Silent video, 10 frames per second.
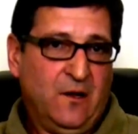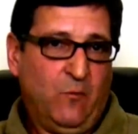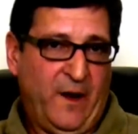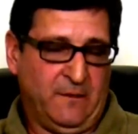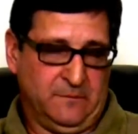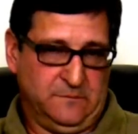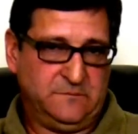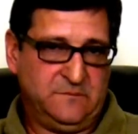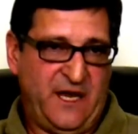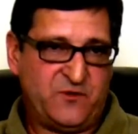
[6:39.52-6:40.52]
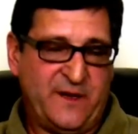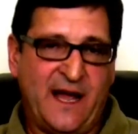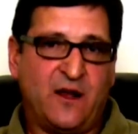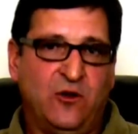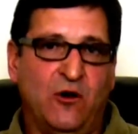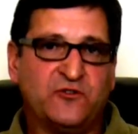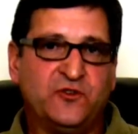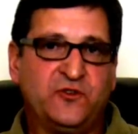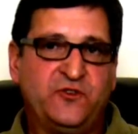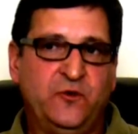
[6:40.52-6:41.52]
Well, as we got
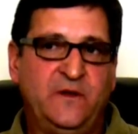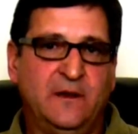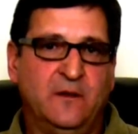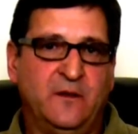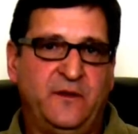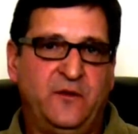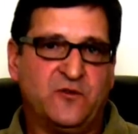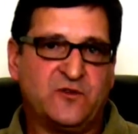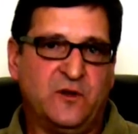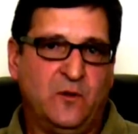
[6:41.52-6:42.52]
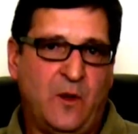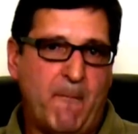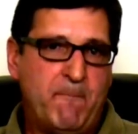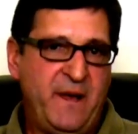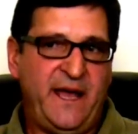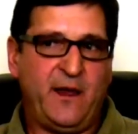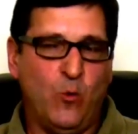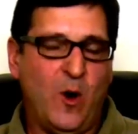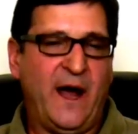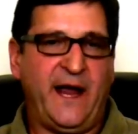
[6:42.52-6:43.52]
closer to there's a big
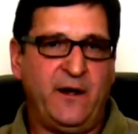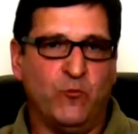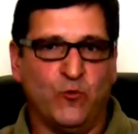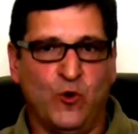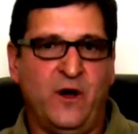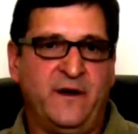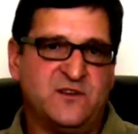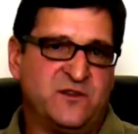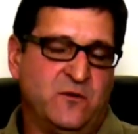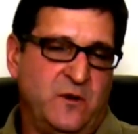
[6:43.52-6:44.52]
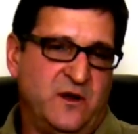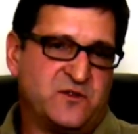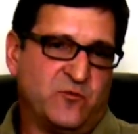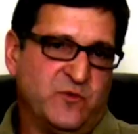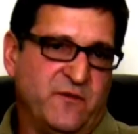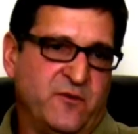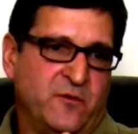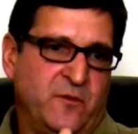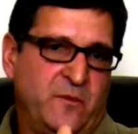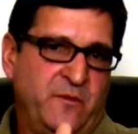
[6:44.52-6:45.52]
wide run as the
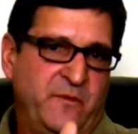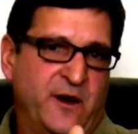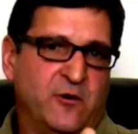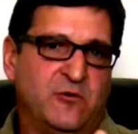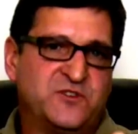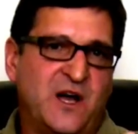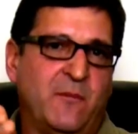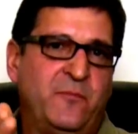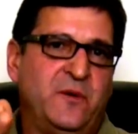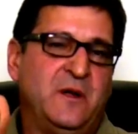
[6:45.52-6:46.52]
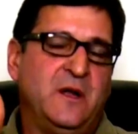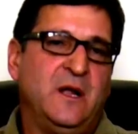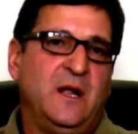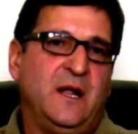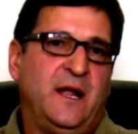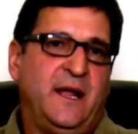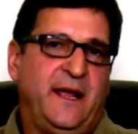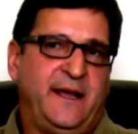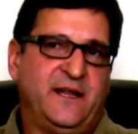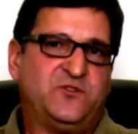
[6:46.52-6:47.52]
river narrows up.
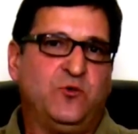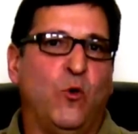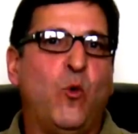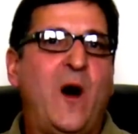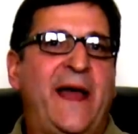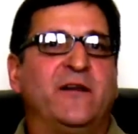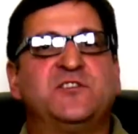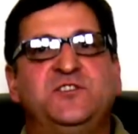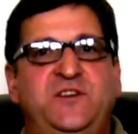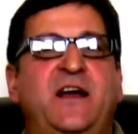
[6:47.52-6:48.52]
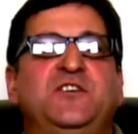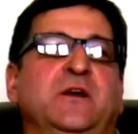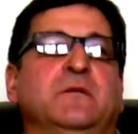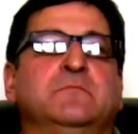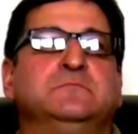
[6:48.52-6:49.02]
It gets to a wider section.